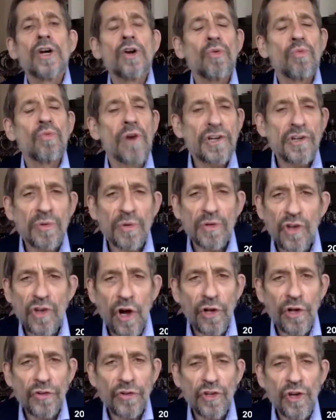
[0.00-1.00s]
Russia was
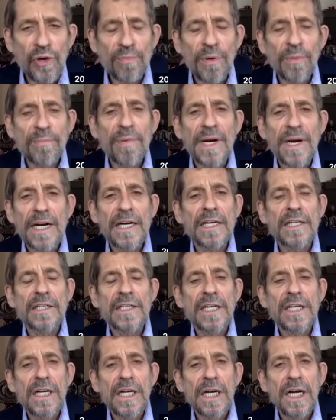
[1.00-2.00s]
also prepared
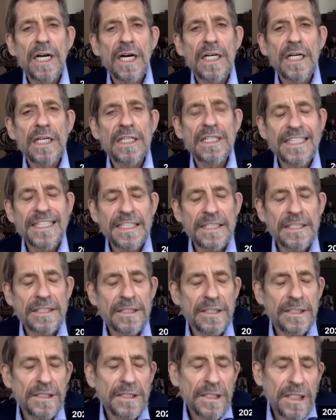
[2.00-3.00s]

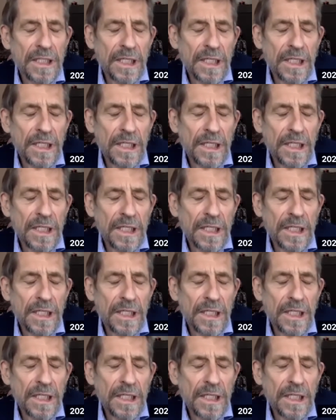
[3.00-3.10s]
in